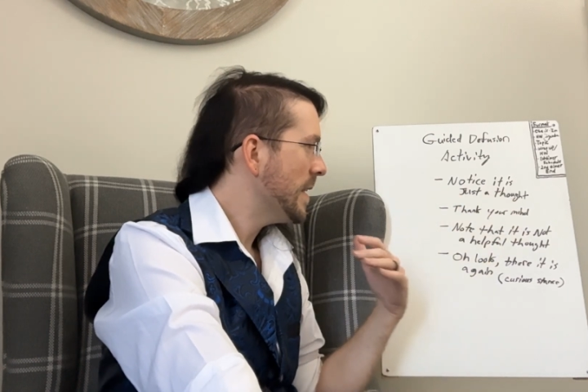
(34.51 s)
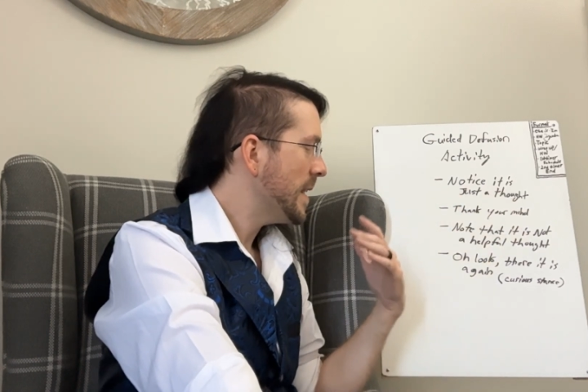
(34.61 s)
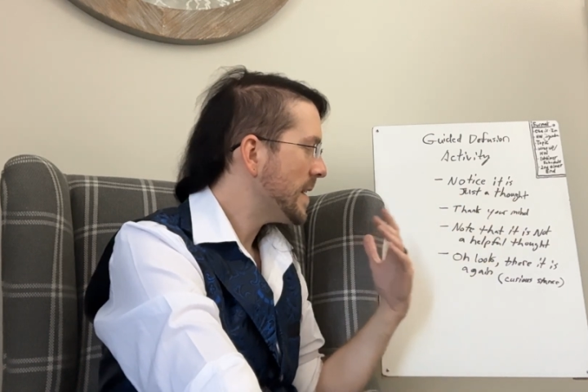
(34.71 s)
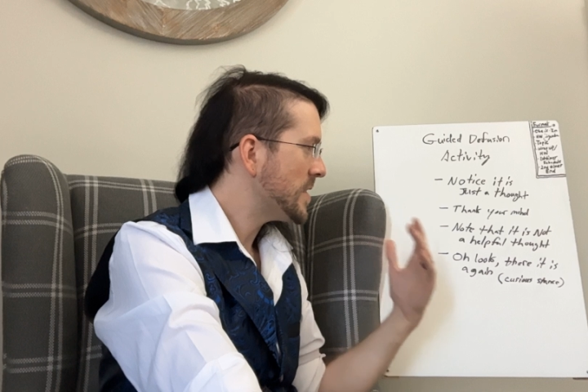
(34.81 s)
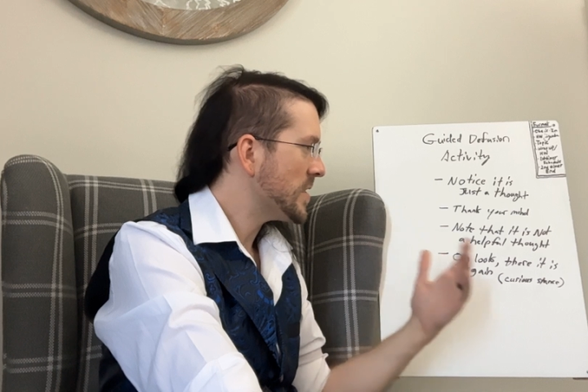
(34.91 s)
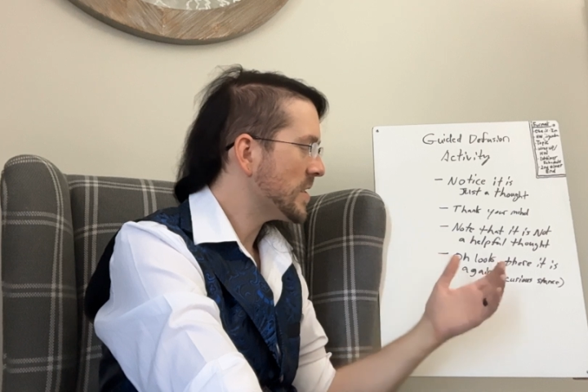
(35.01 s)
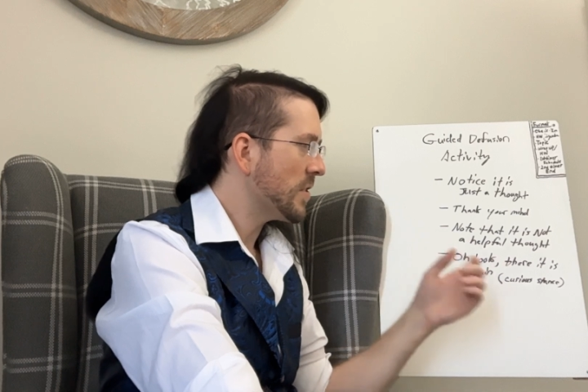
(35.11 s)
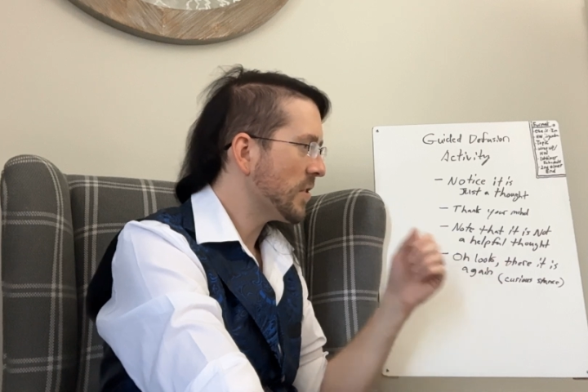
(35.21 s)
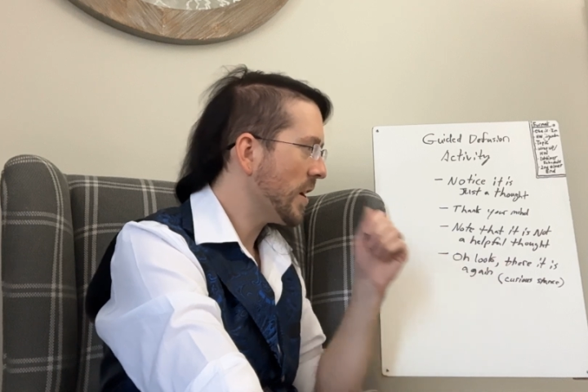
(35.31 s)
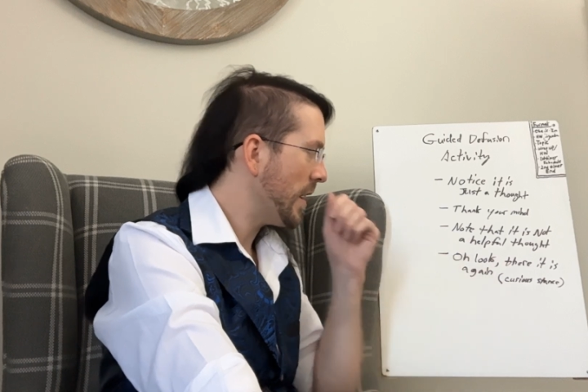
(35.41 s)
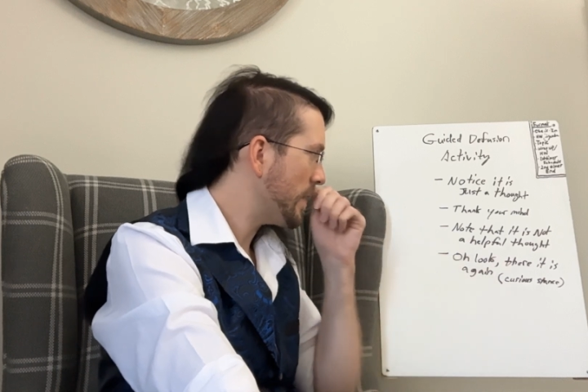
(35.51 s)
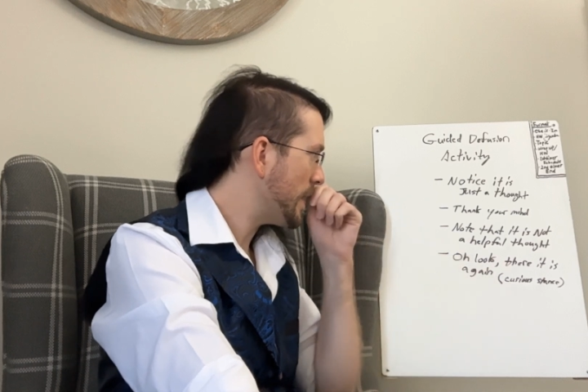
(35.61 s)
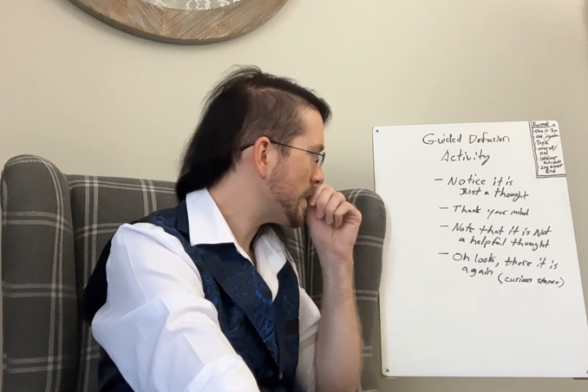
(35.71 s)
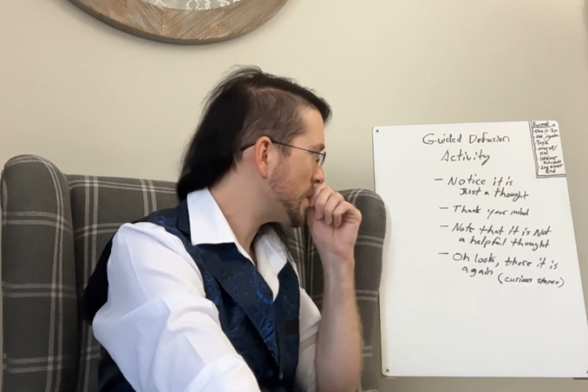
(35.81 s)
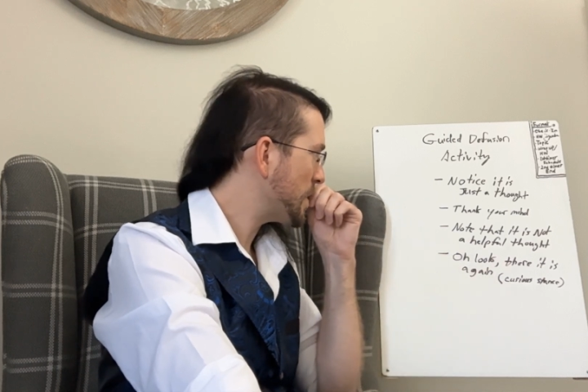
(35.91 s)
that's just a thought,
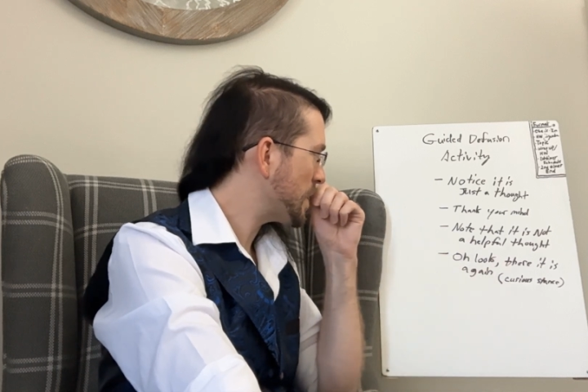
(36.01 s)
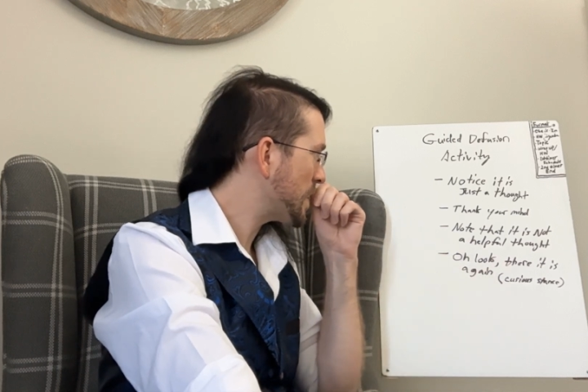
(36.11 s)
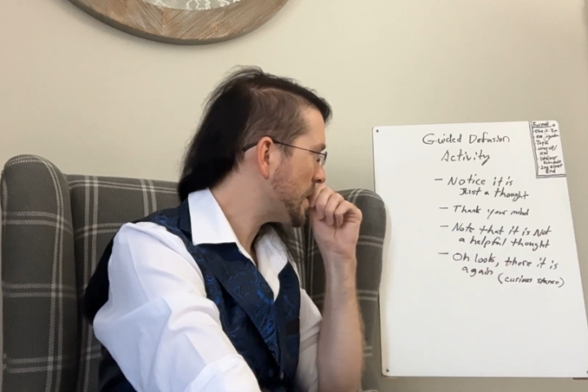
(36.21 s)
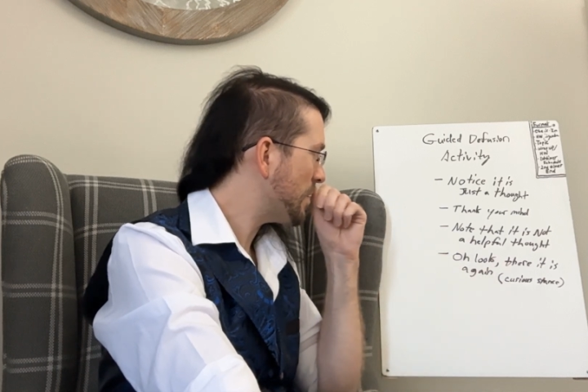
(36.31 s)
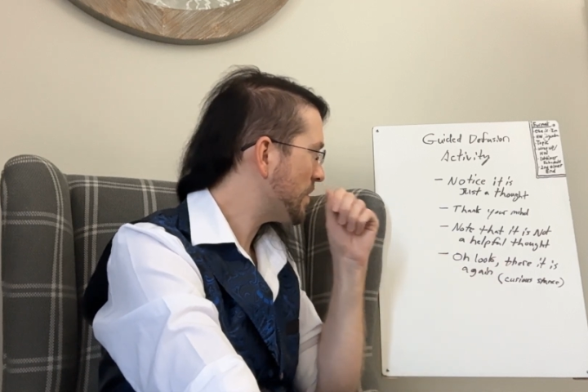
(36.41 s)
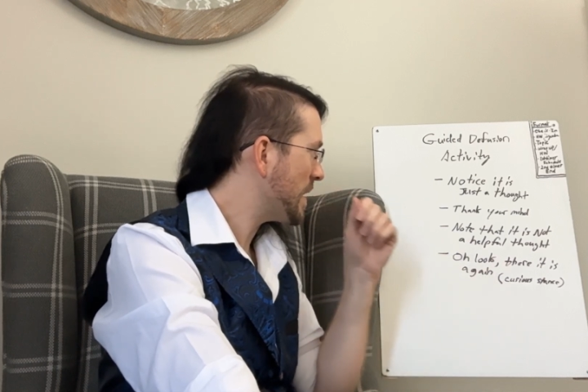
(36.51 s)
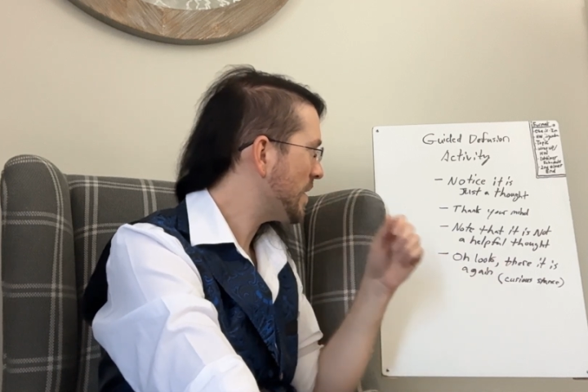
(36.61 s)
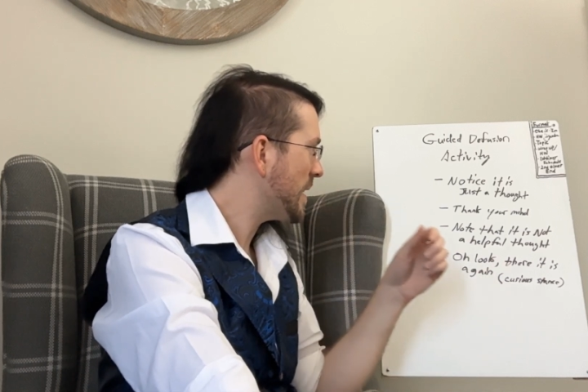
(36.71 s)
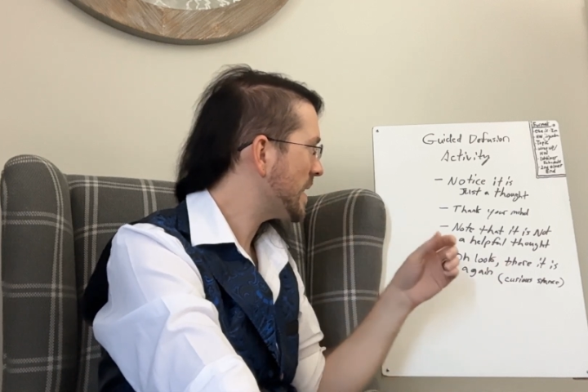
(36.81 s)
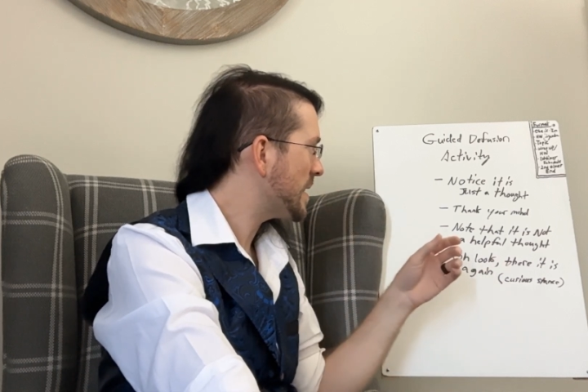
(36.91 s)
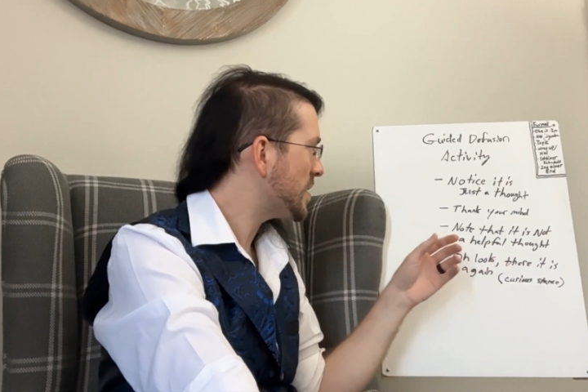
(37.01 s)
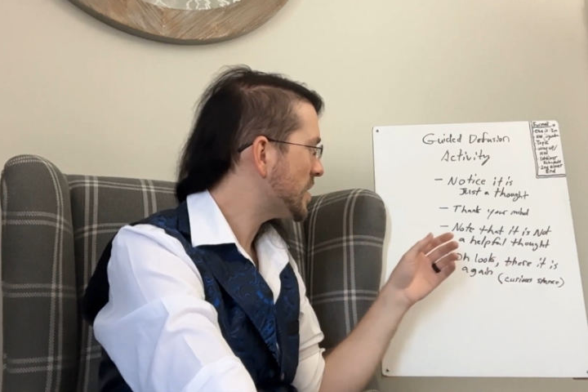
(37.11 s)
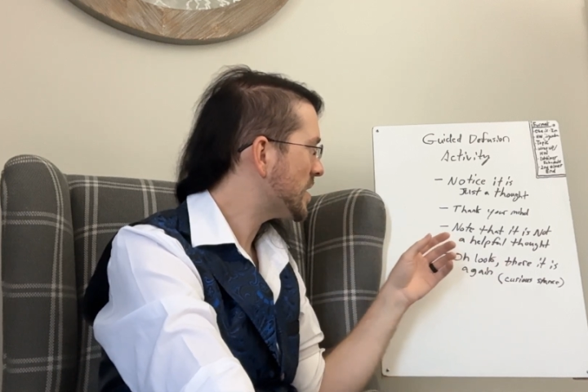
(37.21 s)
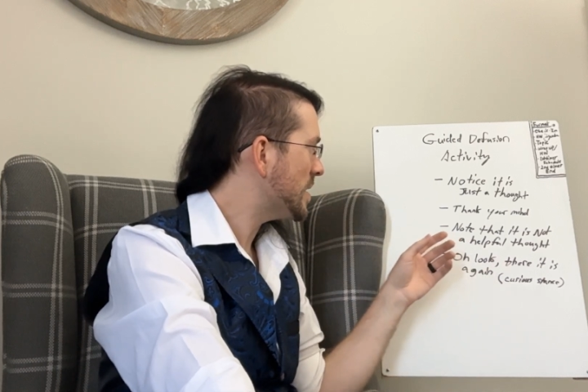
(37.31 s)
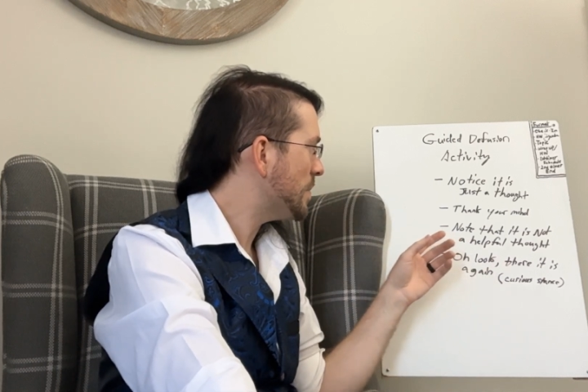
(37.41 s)
that's just a feeling, that's
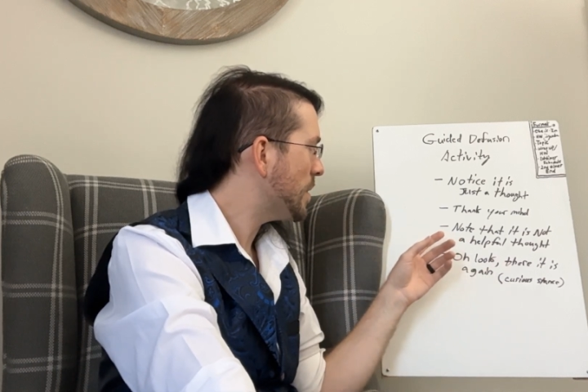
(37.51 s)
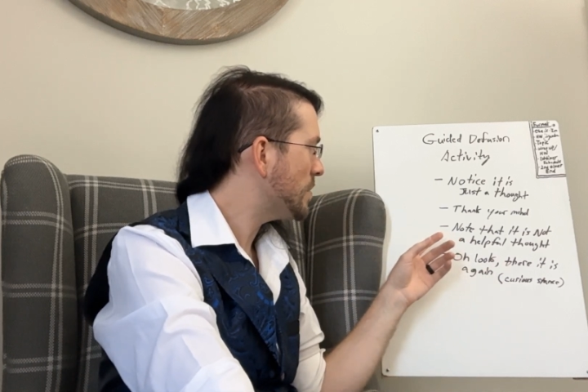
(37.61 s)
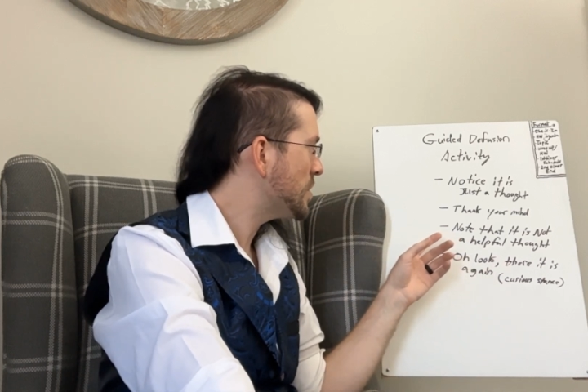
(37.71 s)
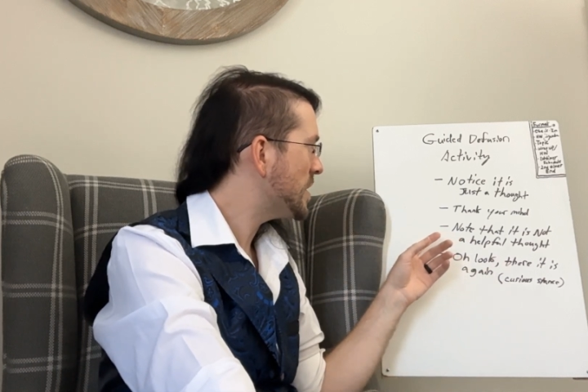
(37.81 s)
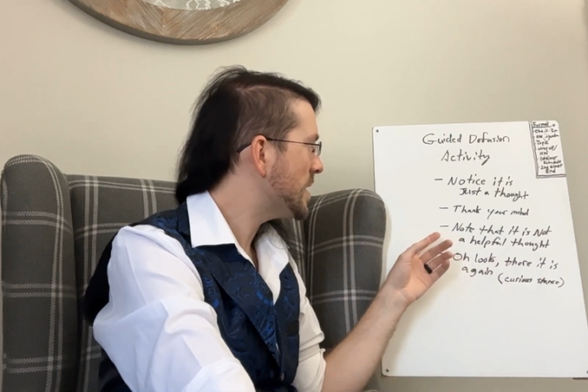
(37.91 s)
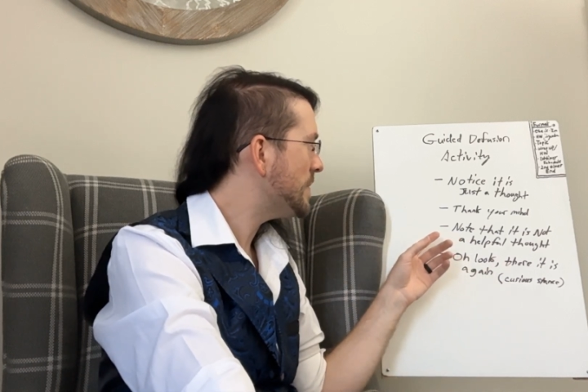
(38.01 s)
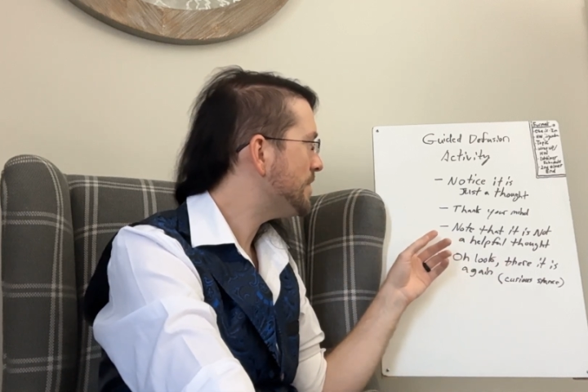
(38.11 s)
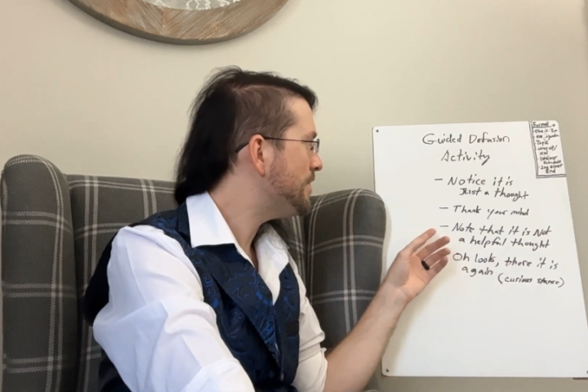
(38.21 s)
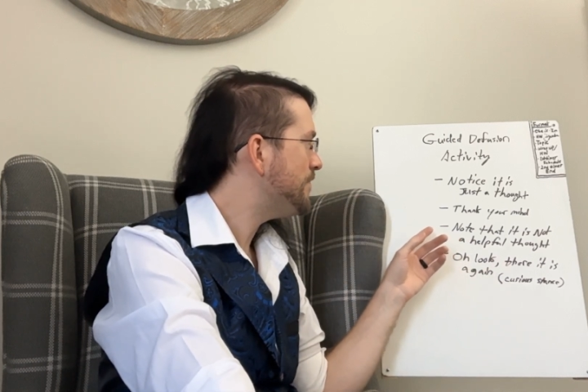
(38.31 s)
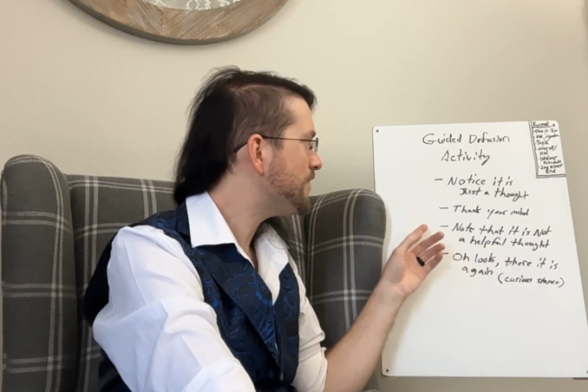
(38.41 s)
just an emotion.